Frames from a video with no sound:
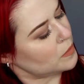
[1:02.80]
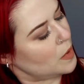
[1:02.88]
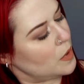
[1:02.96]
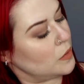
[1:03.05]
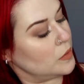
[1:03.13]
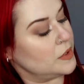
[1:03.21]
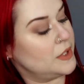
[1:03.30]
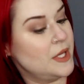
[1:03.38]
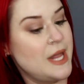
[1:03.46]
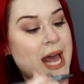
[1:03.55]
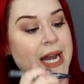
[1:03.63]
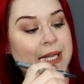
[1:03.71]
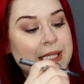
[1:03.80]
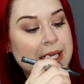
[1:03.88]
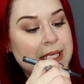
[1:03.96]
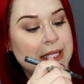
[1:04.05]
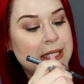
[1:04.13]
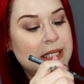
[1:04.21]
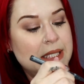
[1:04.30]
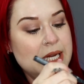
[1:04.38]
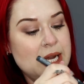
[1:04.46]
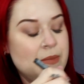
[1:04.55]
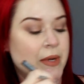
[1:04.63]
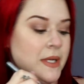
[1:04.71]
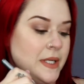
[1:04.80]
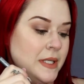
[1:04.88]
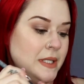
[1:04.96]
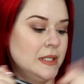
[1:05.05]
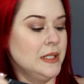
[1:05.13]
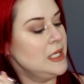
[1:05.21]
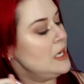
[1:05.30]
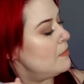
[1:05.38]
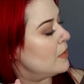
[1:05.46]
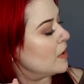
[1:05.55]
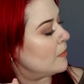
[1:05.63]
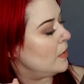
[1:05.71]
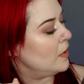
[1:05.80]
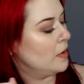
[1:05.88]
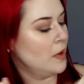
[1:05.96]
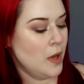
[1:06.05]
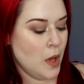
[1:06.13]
Oh, so that is a deep, deep purple.